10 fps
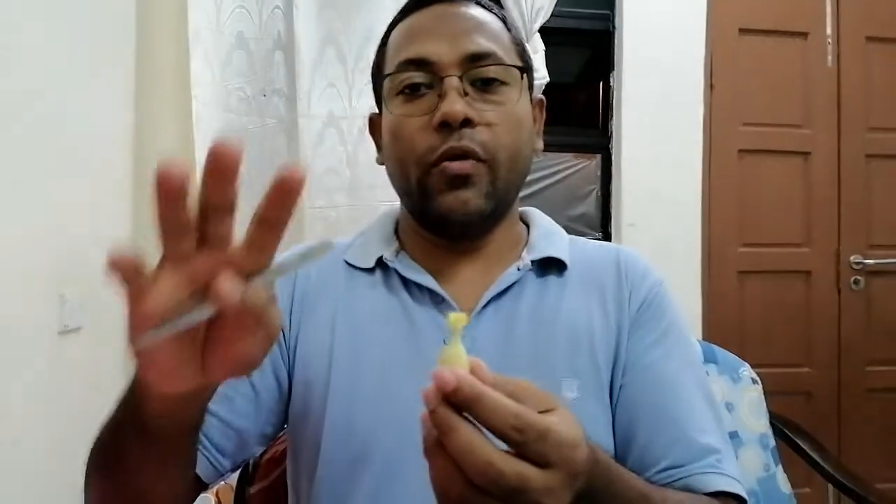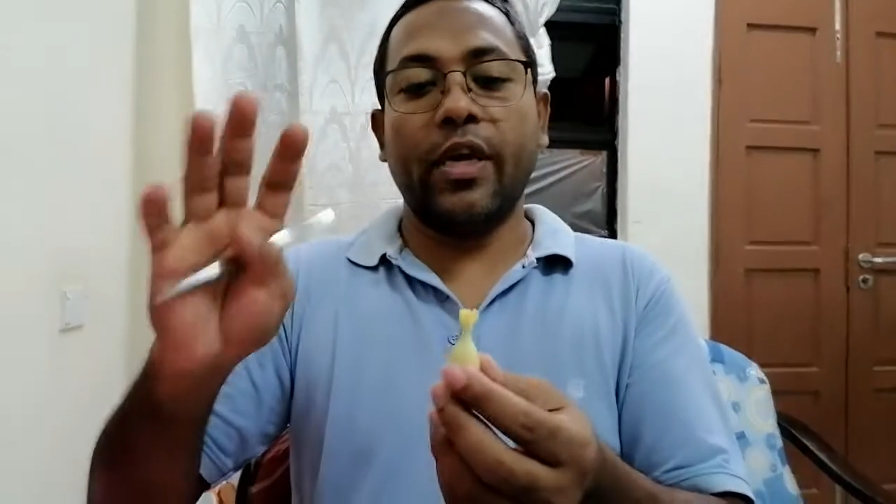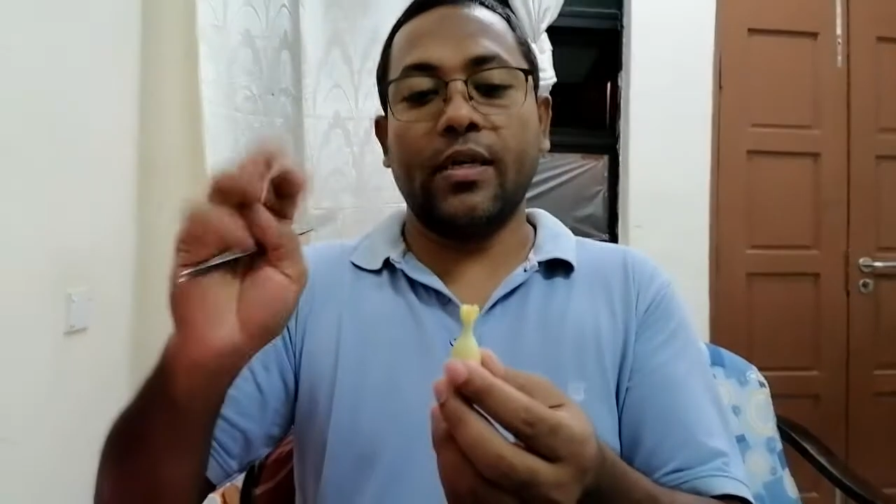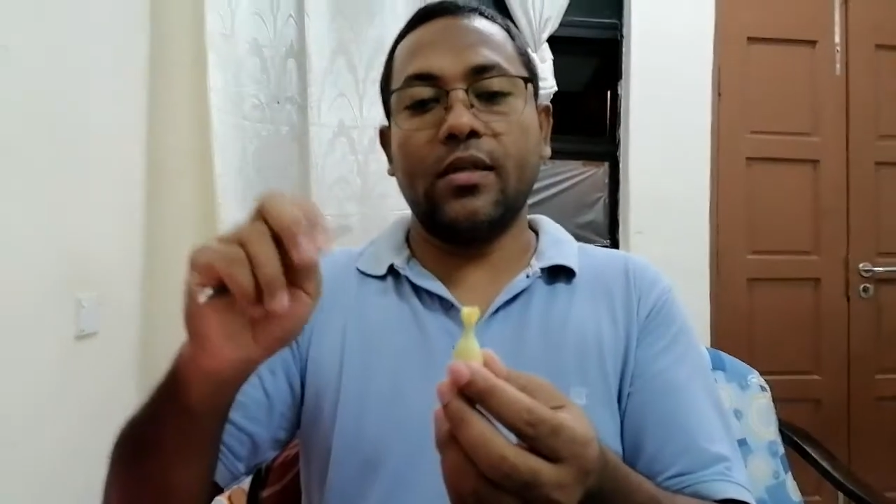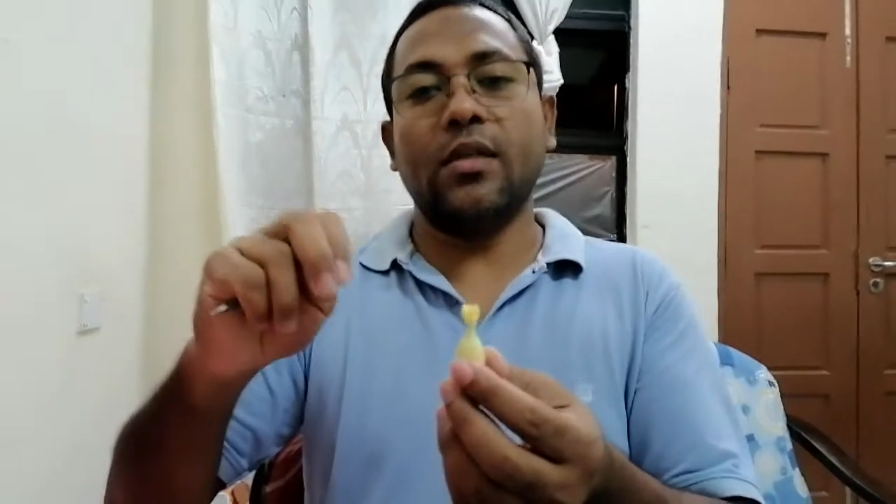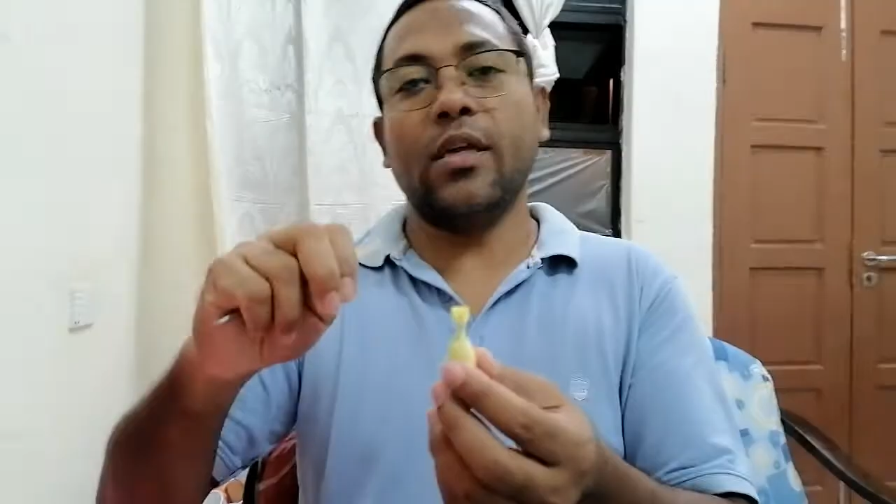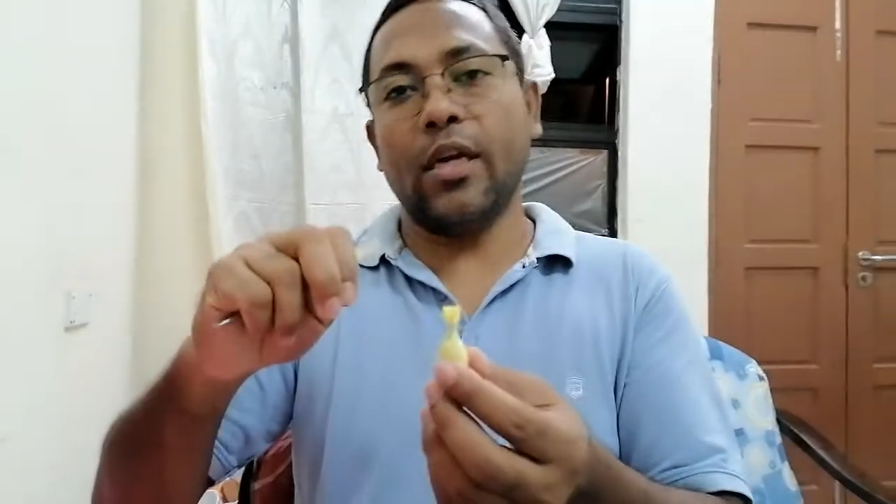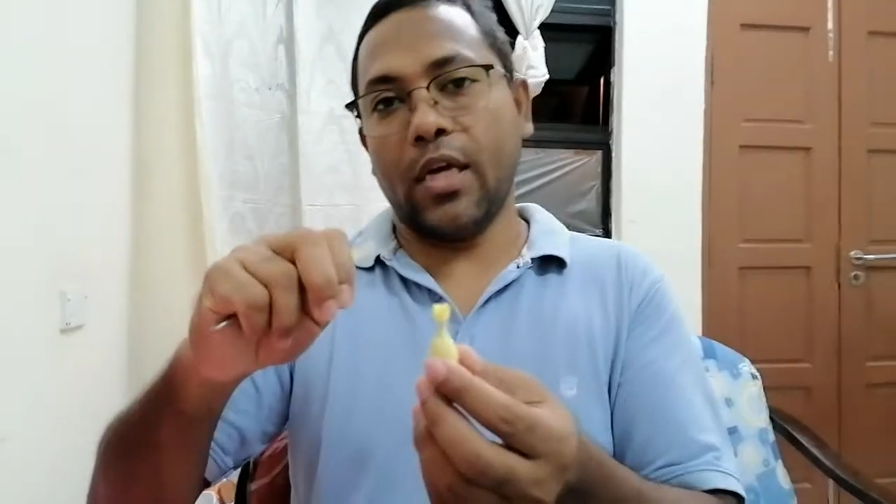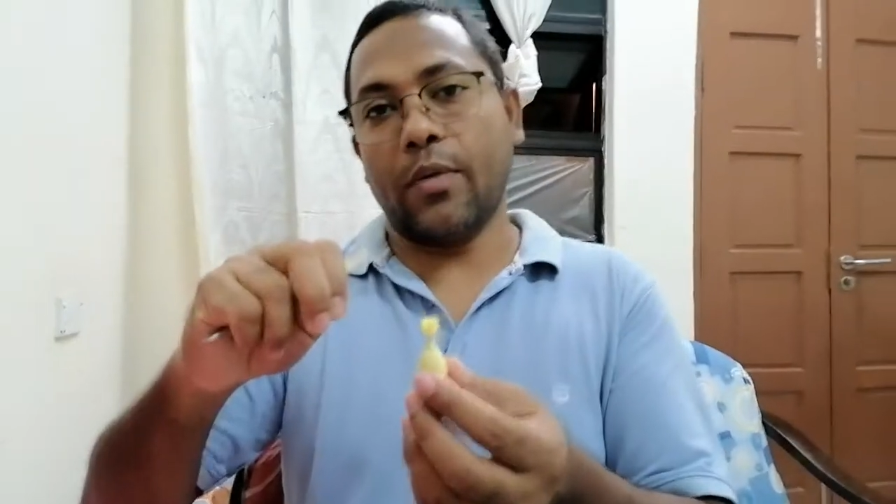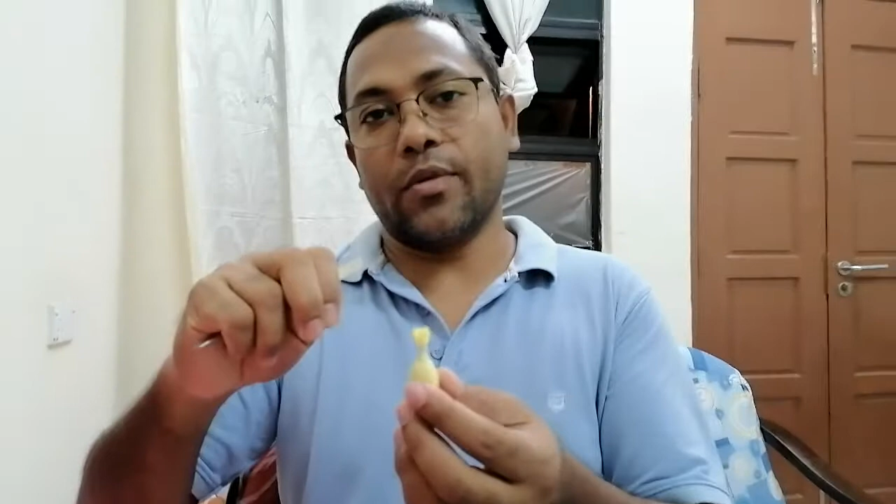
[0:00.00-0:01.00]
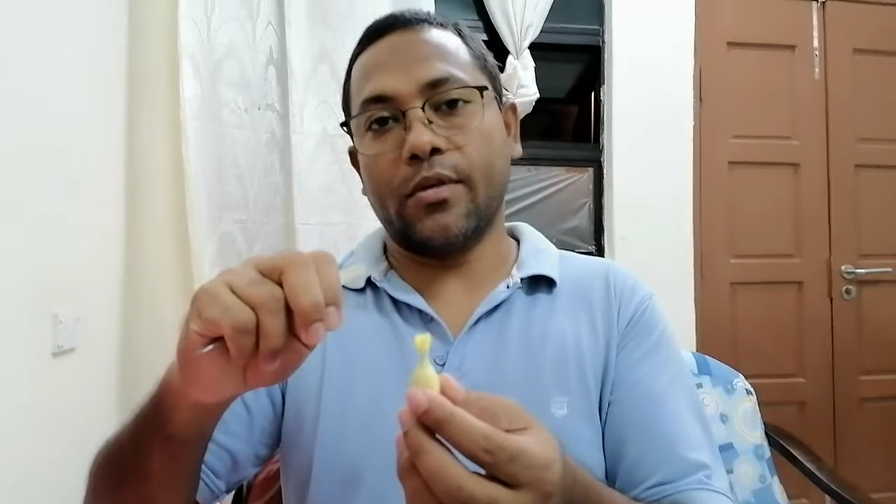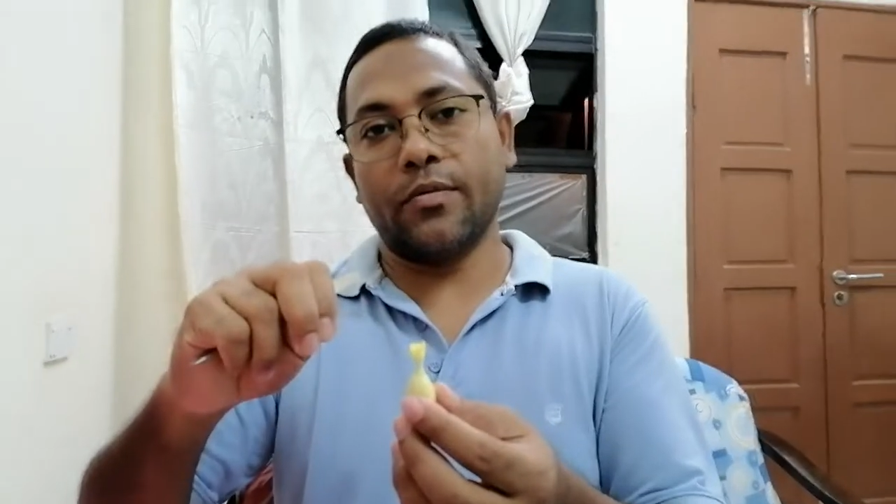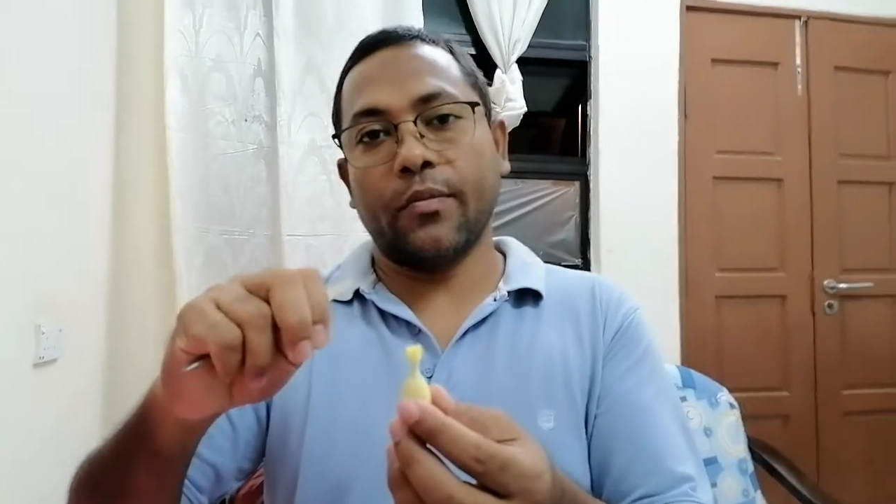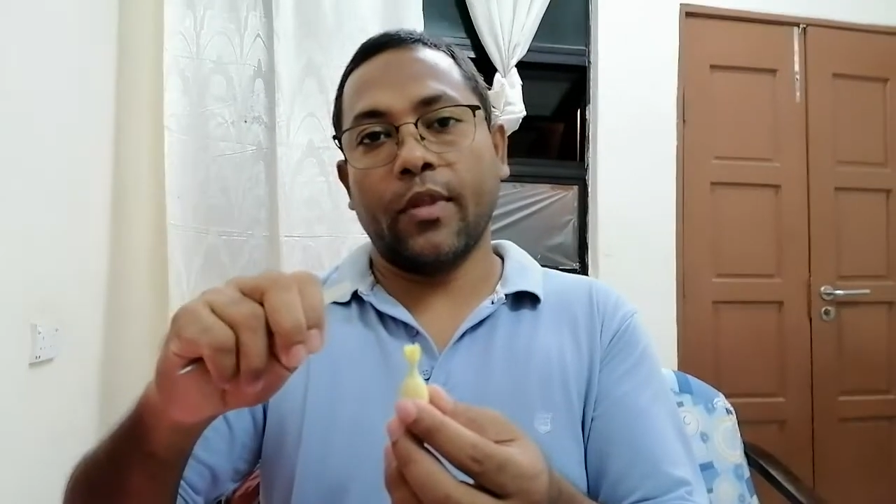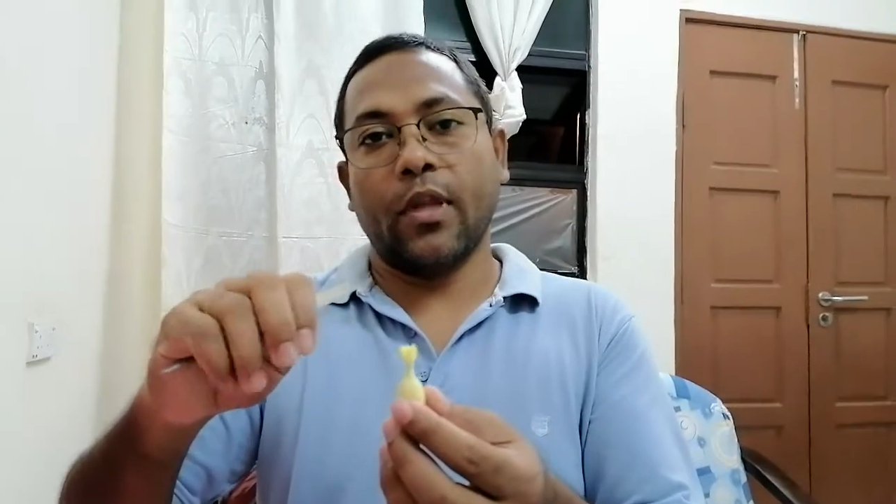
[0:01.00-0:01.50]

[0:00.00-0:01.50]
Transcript: we can say 3 types: